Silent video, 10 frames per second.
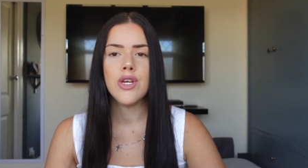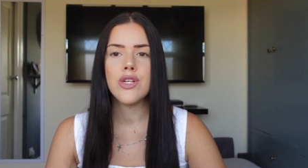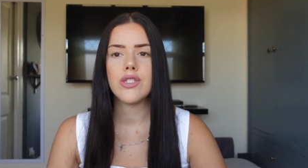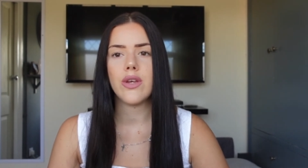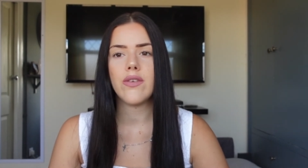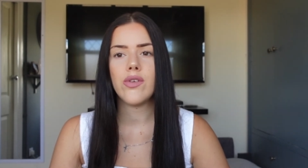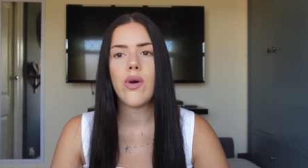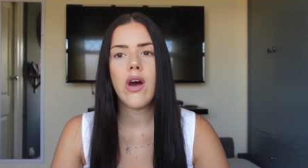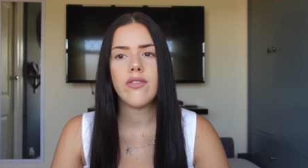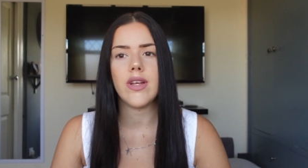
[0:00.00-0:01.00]
So if you
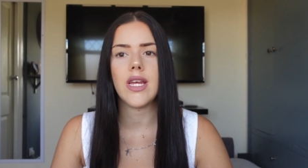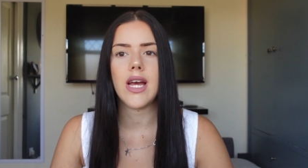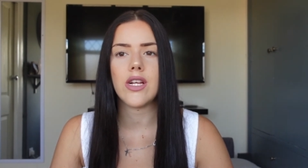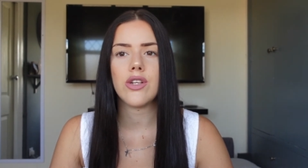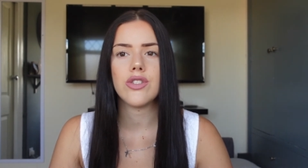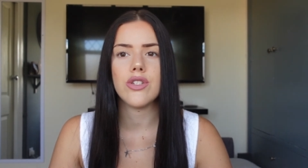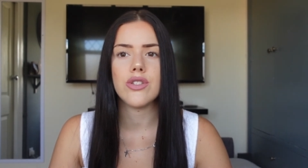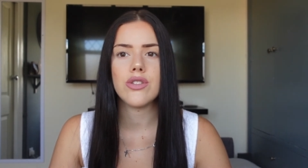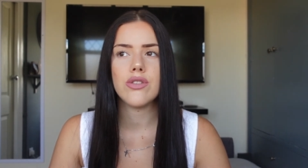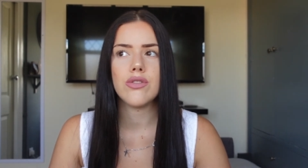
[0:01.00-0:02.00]
are feeling
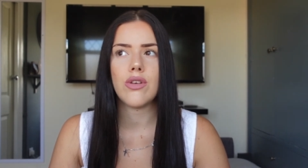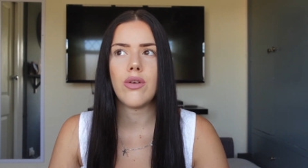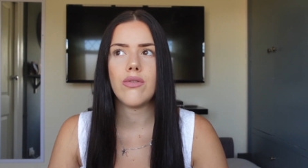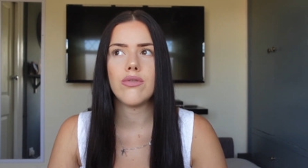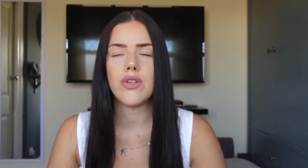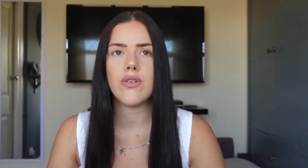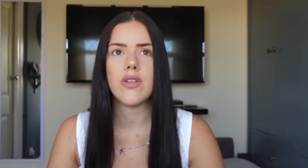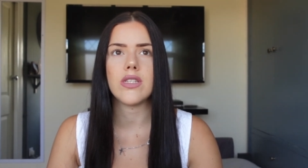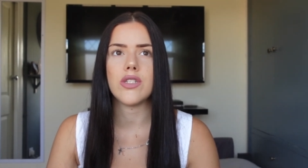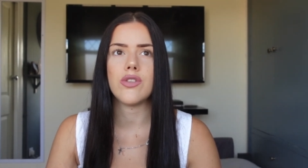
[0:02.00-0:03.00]
anxious, don't do
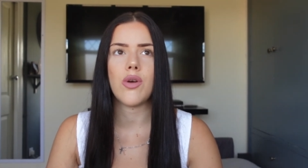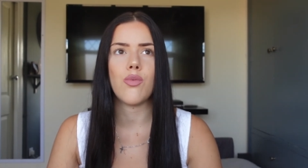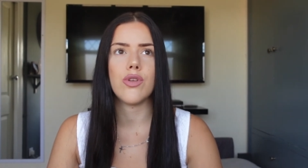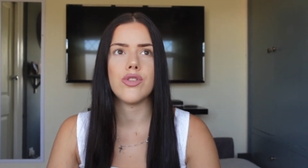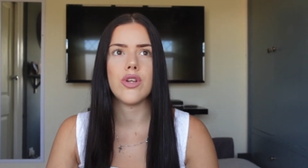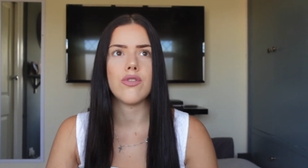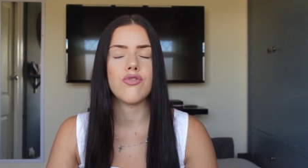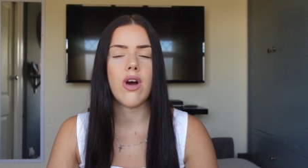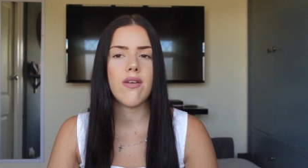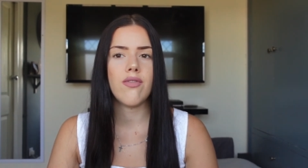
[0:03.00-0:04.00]
things that you don't want to do.
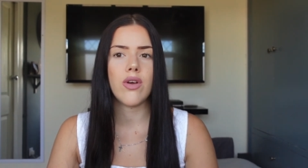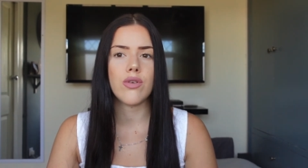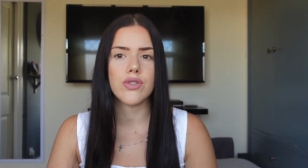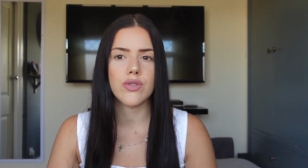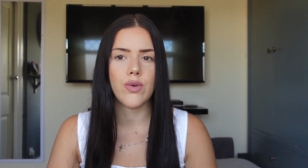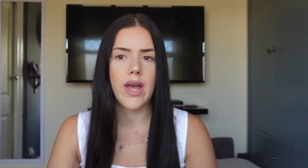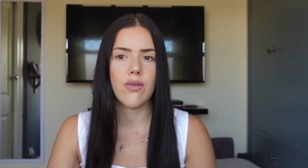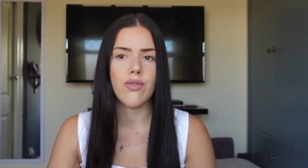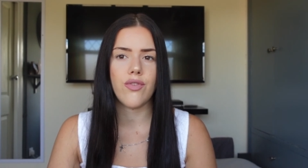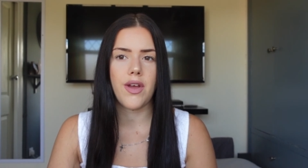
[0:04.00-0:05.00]
Try and focus on your
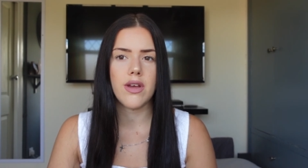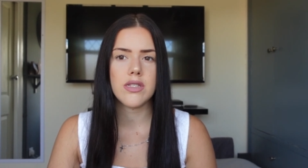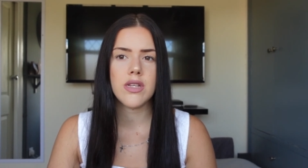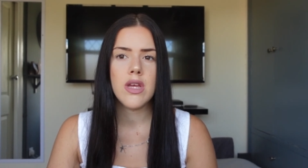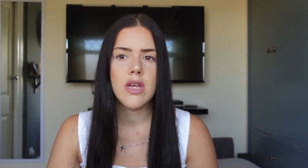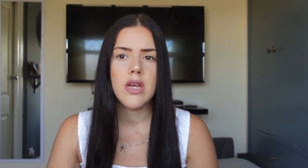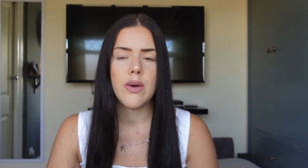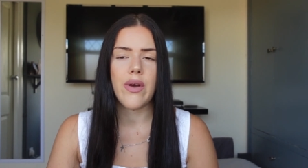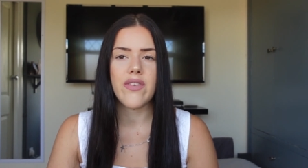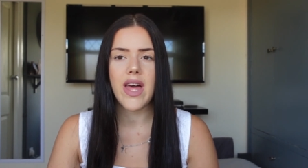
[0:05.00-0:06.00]
health first,
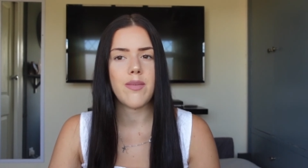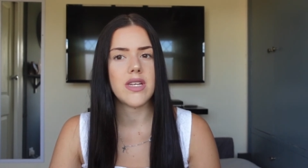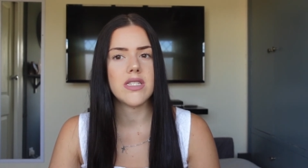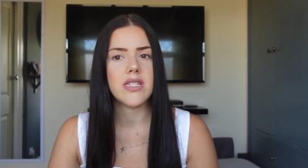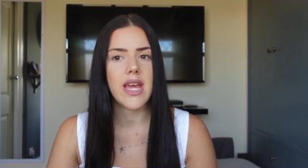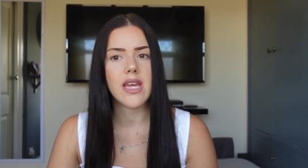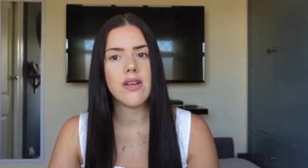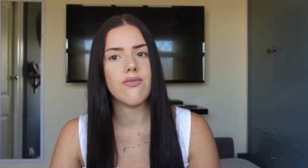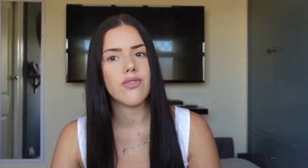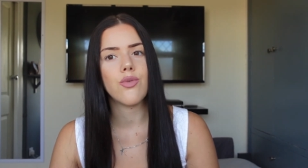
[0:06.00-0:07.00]
whether that means staying
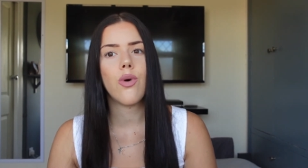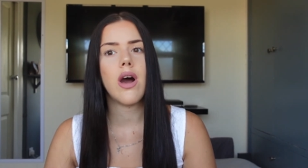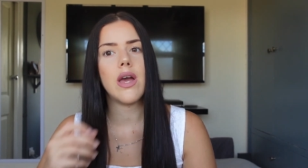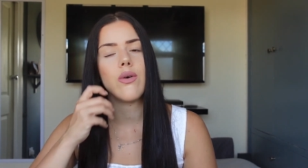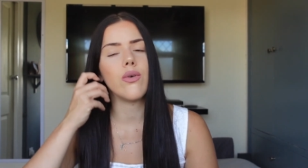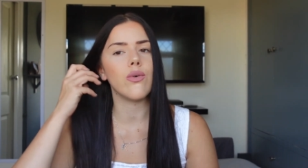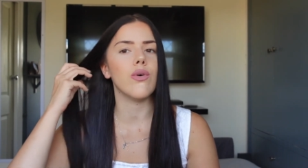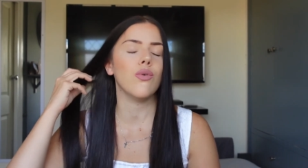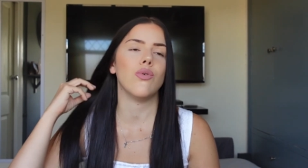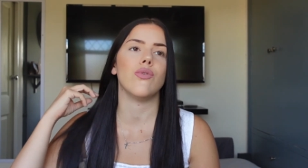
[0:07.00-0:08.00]
in for a while
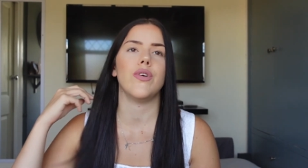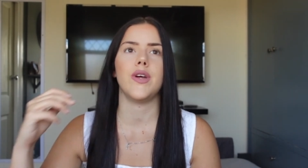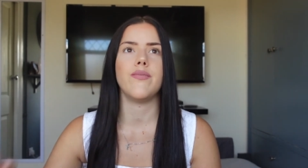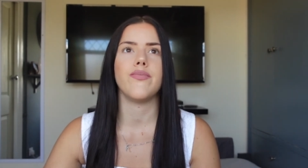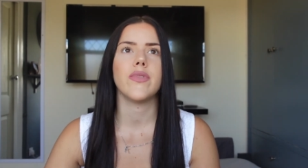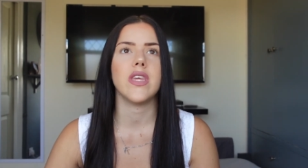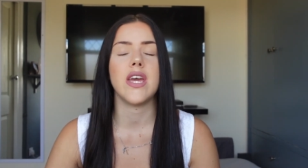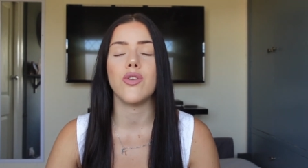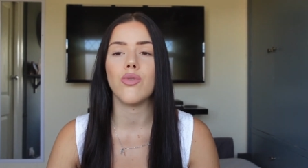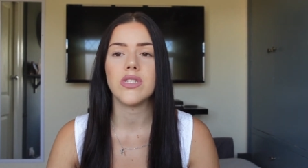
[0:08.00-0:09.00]
or
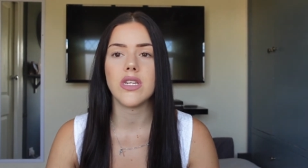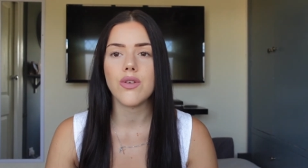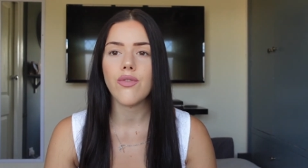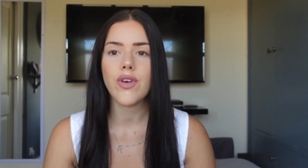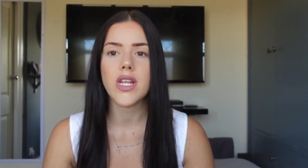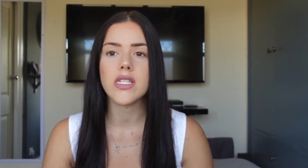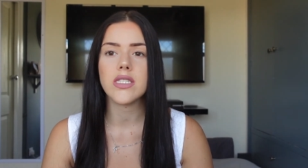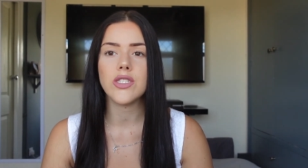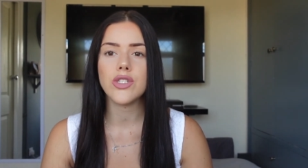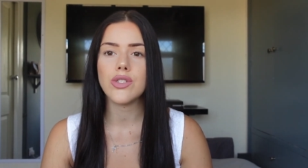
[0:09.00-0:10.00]
yeah, not seeing your friends.
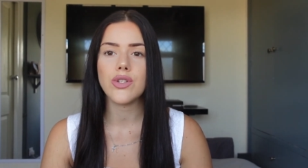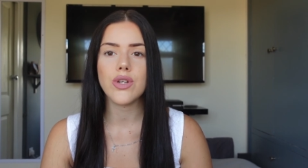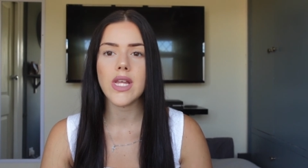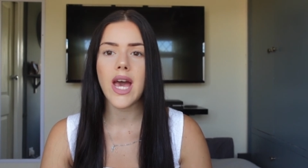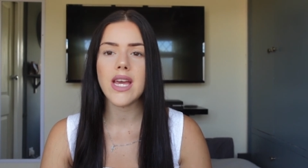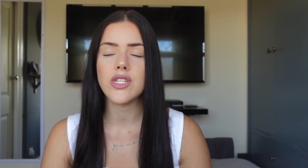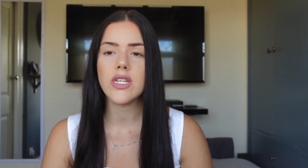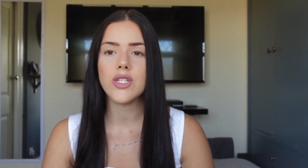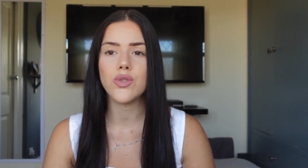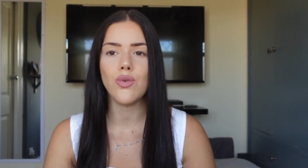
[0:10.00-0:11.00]
Then just do that.
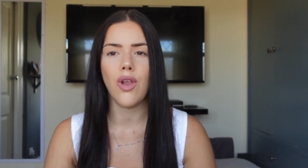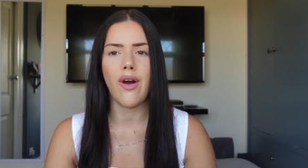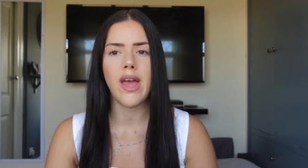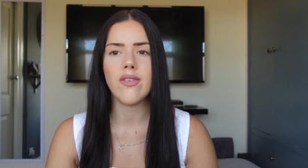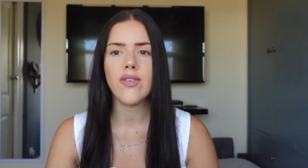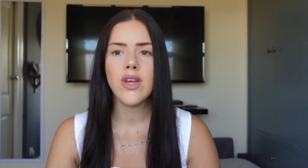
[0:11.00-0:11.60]
It's your life.